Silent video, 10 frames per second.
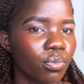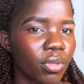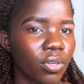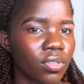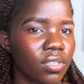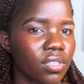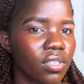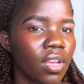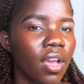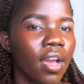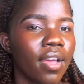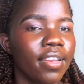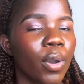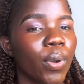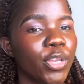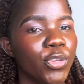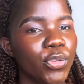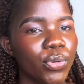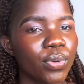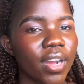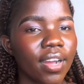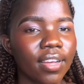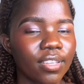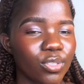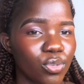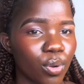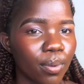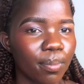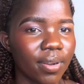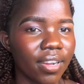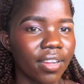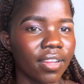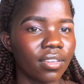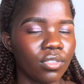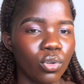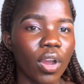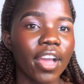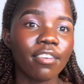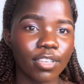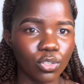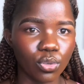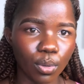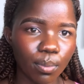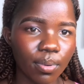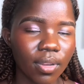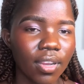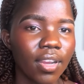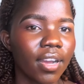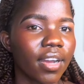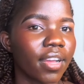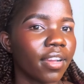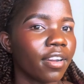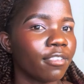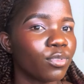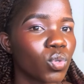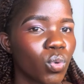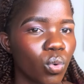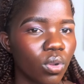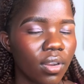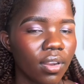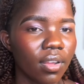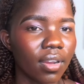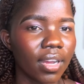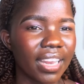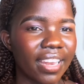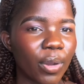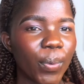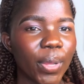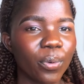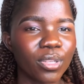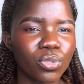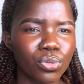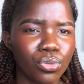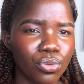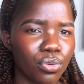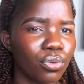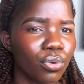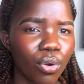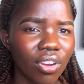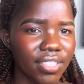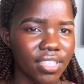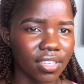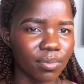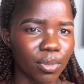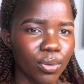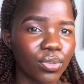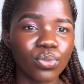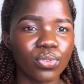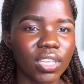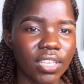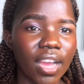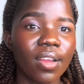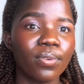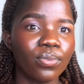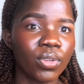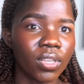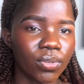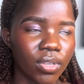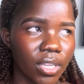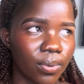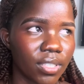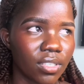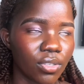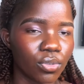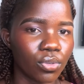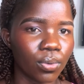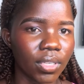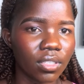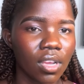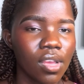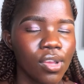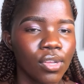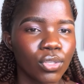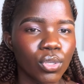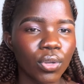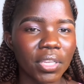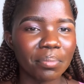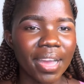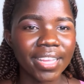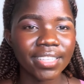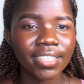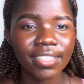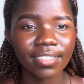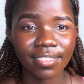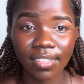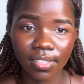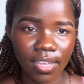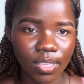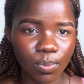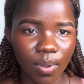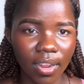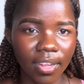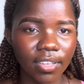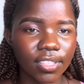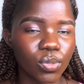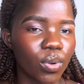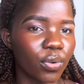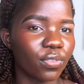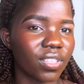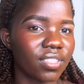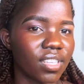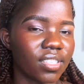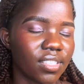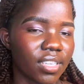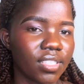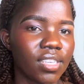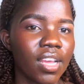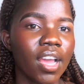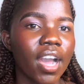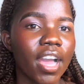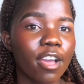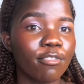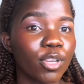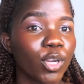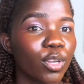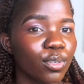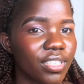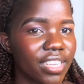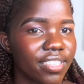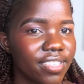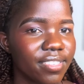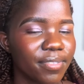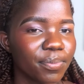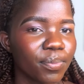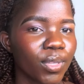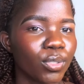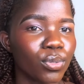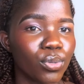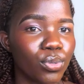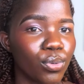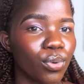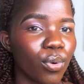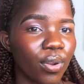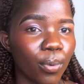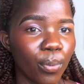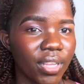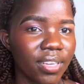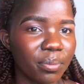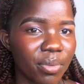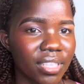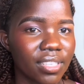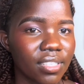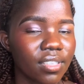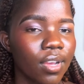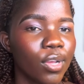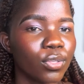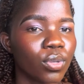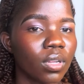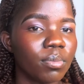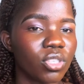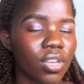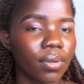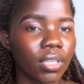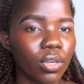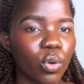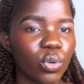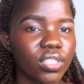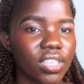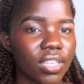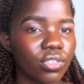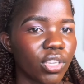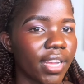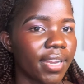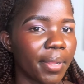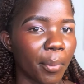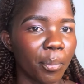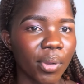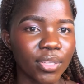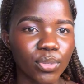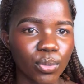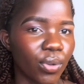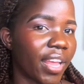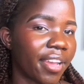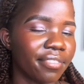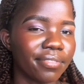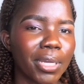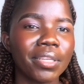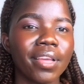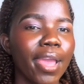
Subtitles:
because now I knew I had a job. I have a job, I have school, and now I want to do content, because really I really really wanted to do it. So in my this year's plan, it's one of the things that I have included to do on a weekly basis. So I'll be sharing content regarding personal life and